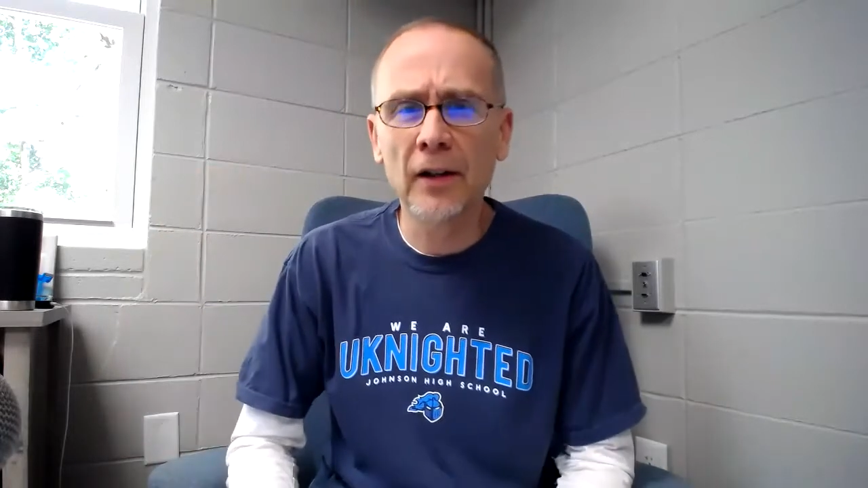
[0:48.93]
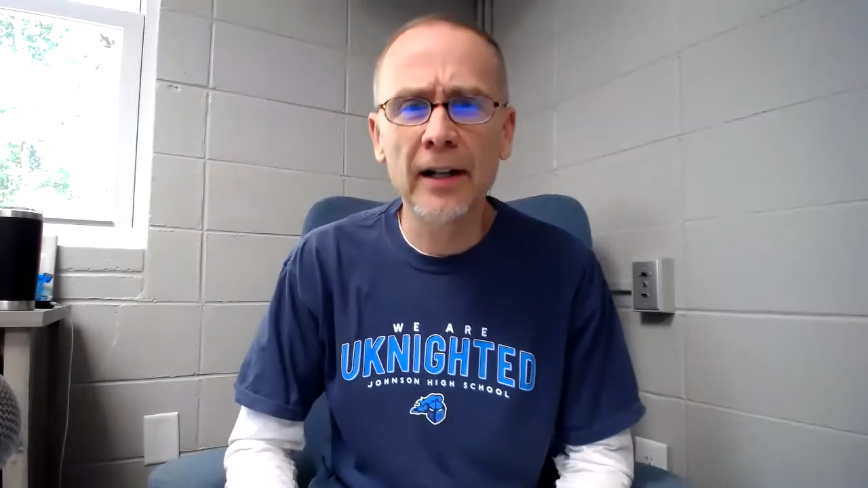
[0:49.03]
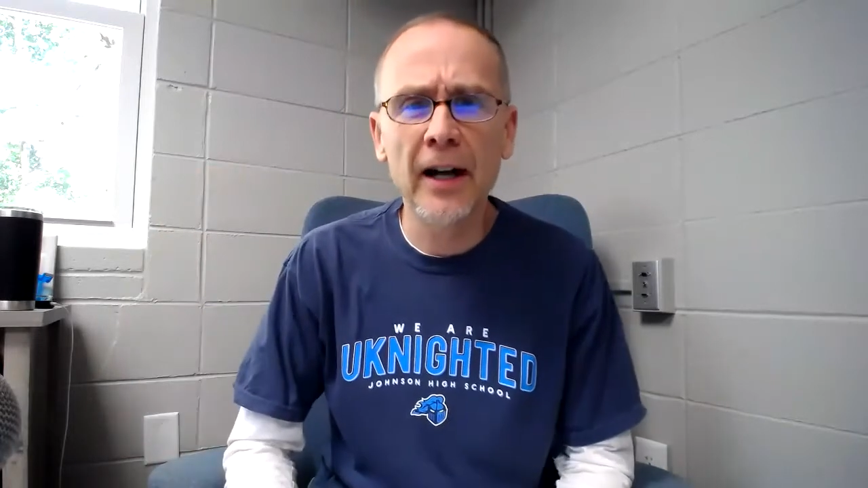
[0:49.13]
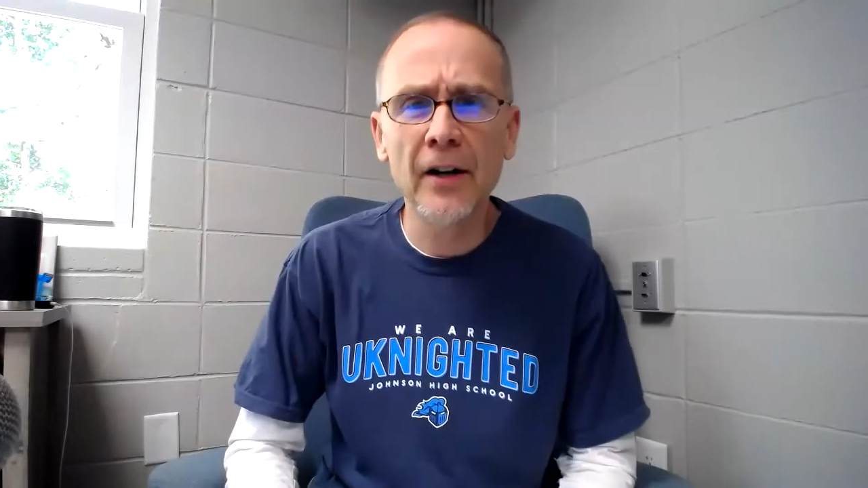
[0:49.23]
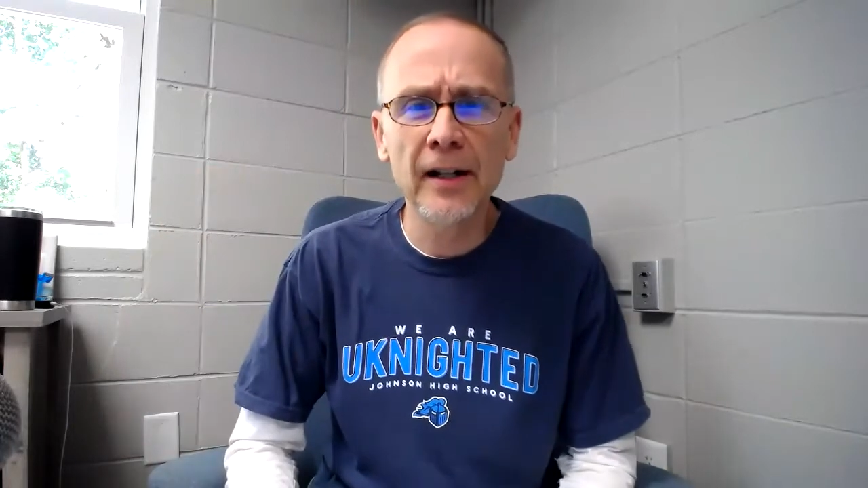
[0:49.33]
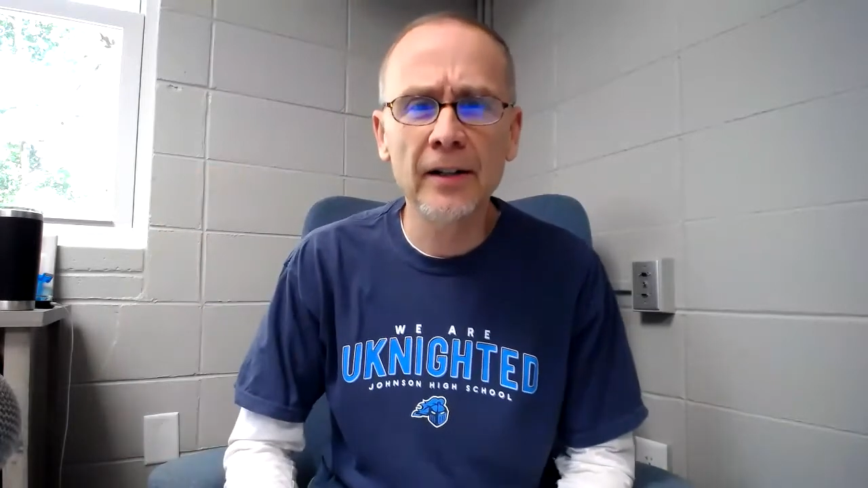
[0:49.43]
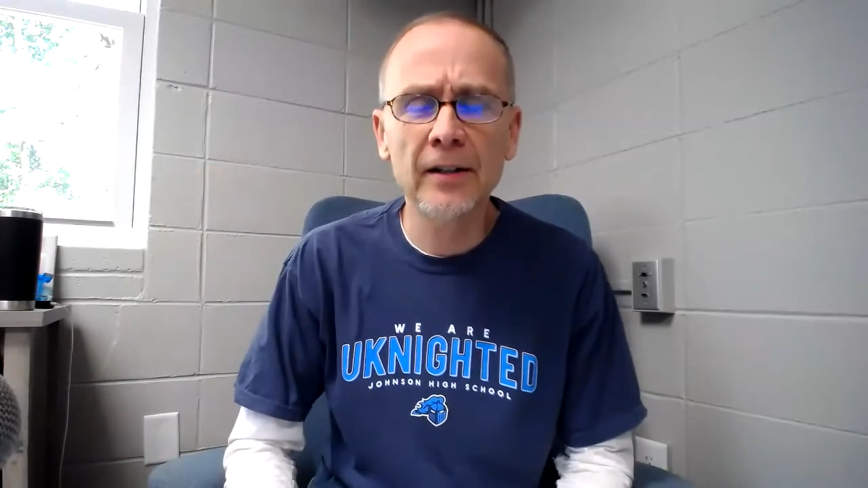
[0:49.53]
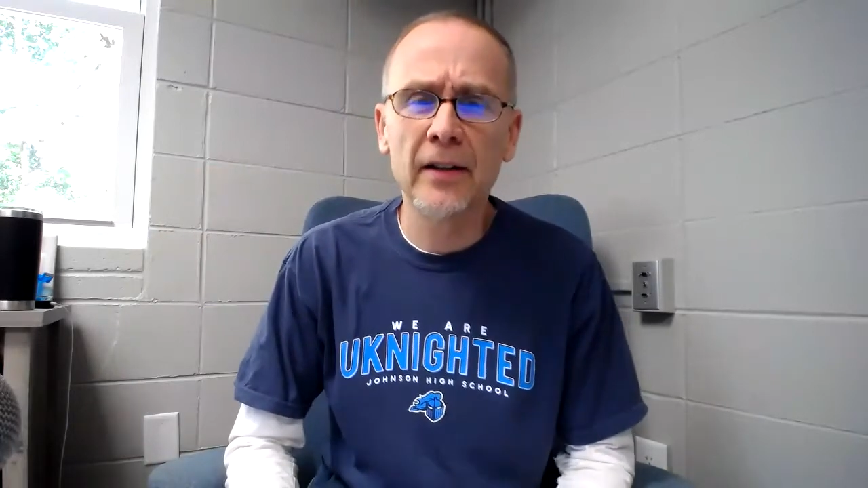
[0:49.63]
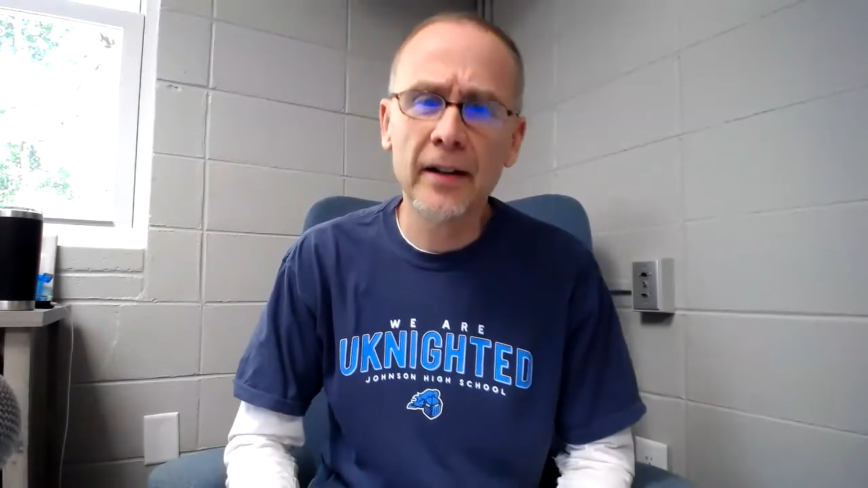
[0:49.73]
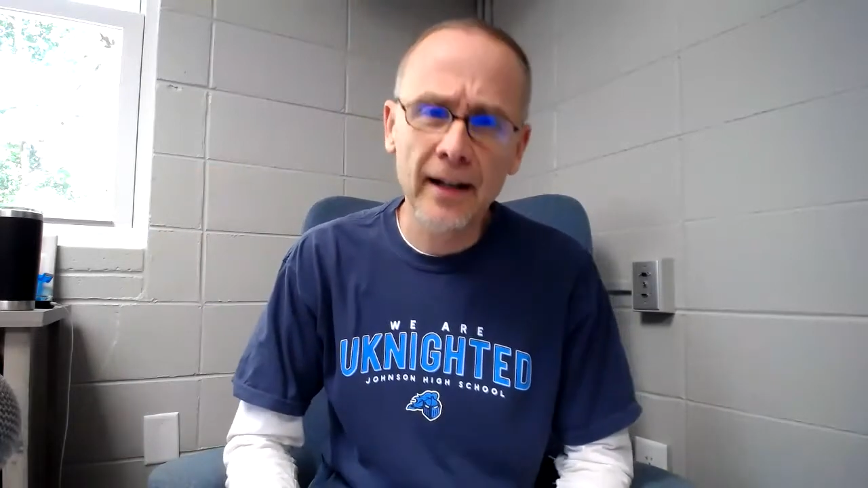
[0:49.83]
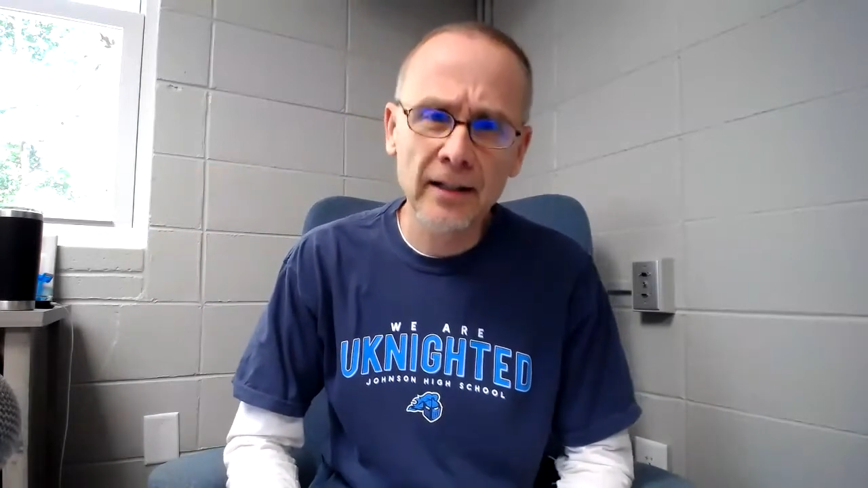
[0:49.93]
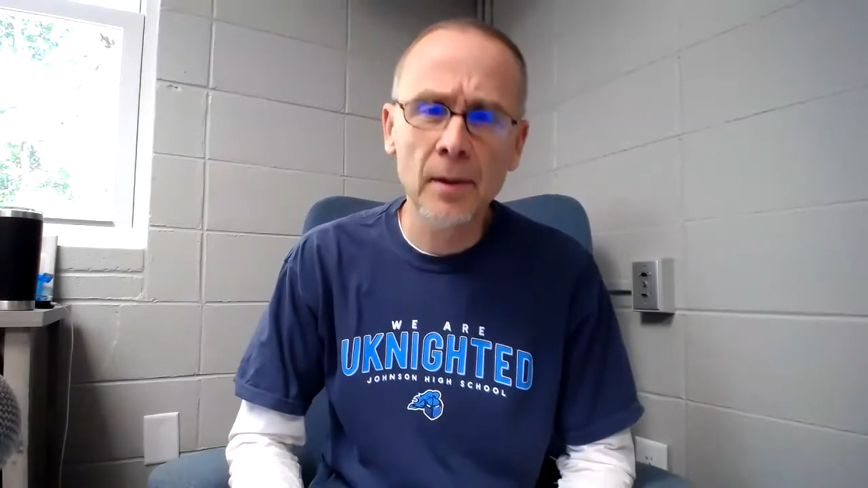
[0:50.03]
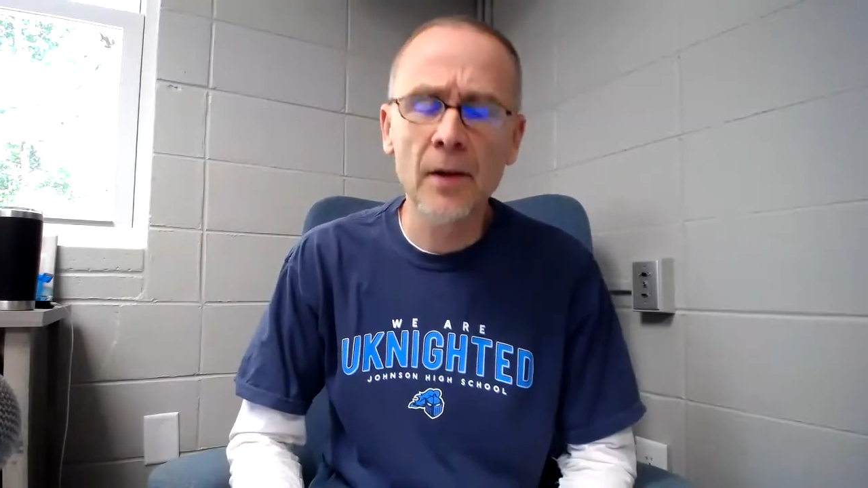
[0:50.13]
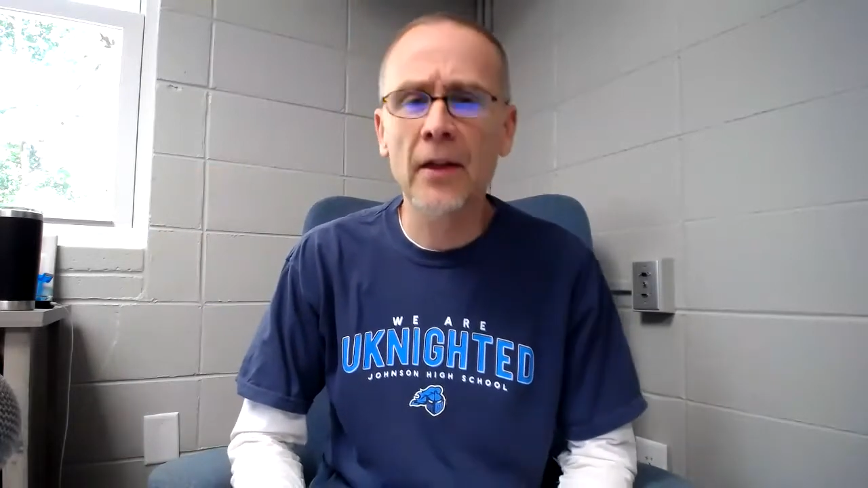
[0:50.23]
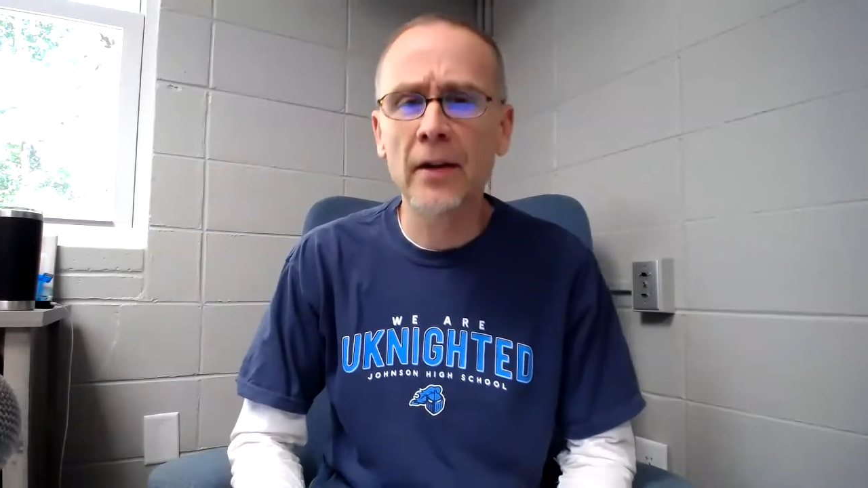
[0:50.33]
to carry into the next
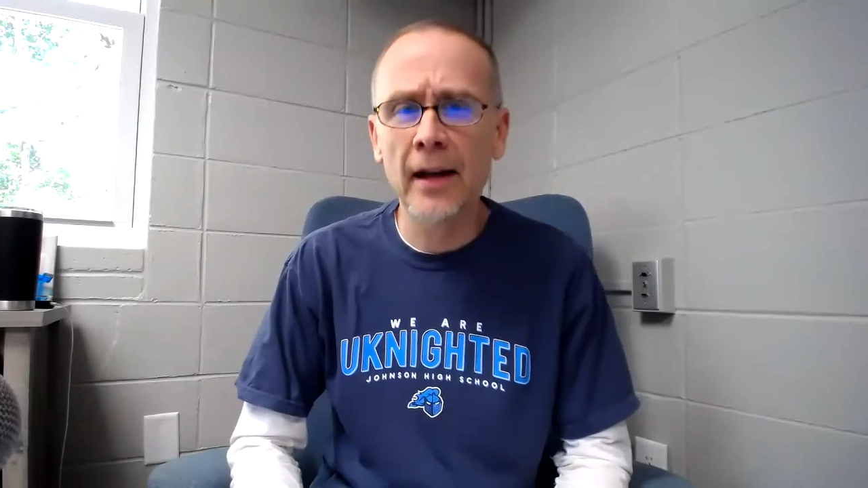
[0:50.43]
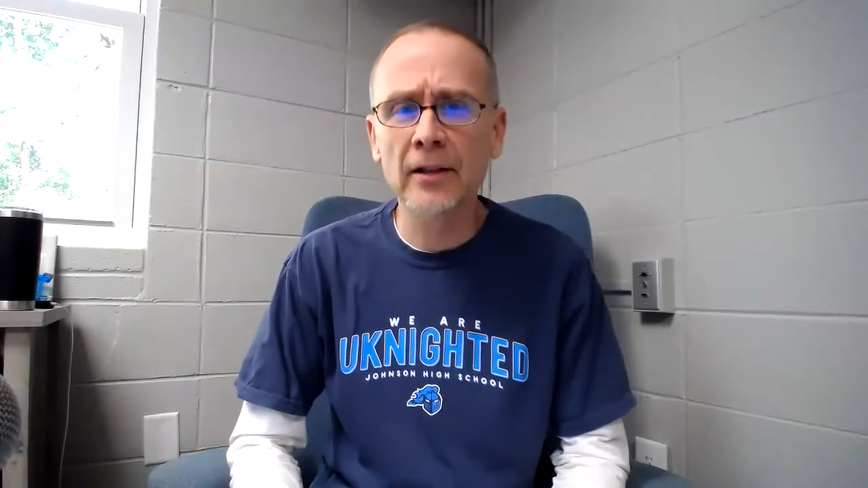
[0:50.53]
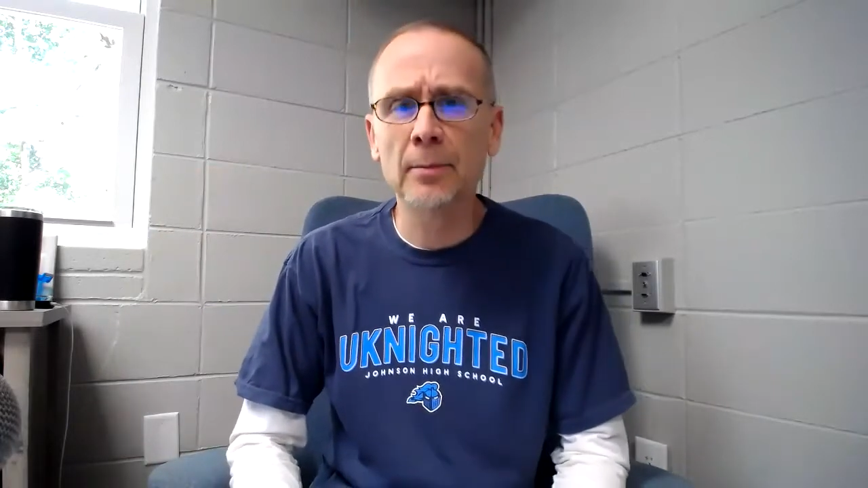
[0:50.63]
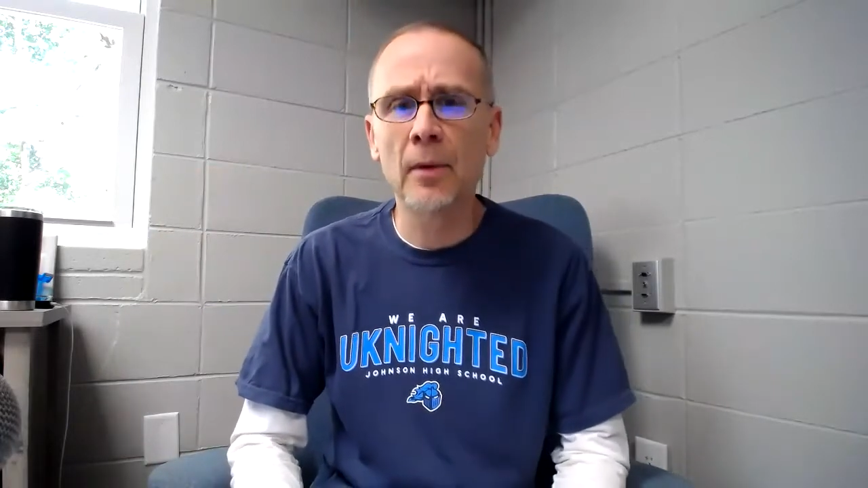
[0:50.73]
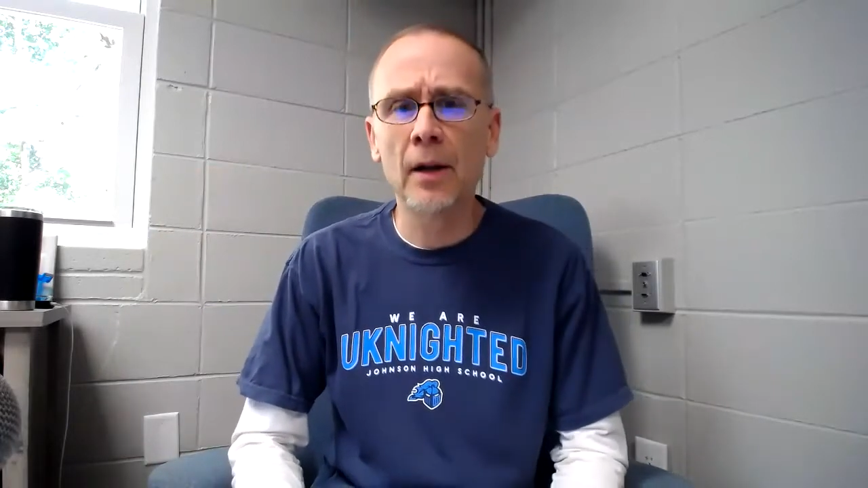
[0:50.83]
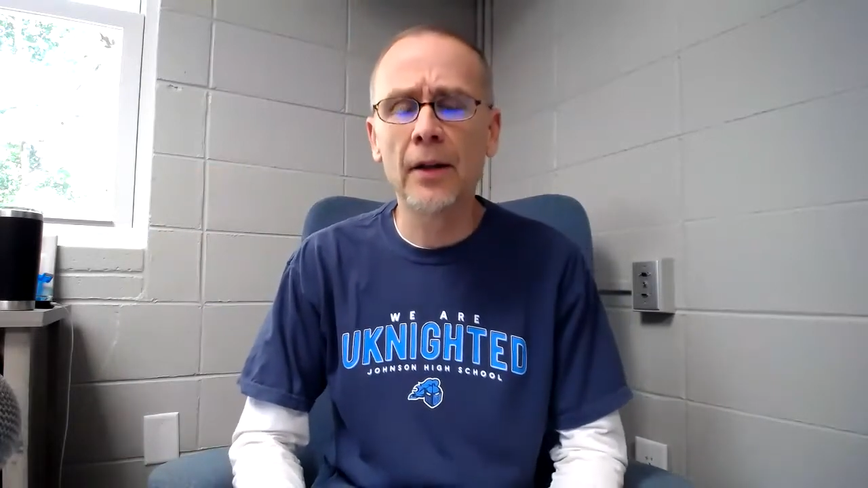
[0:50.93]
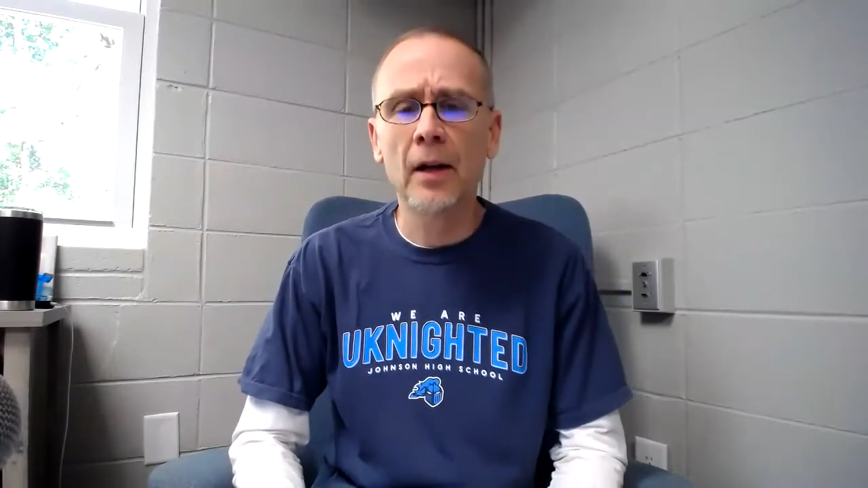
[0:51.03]
month and the next month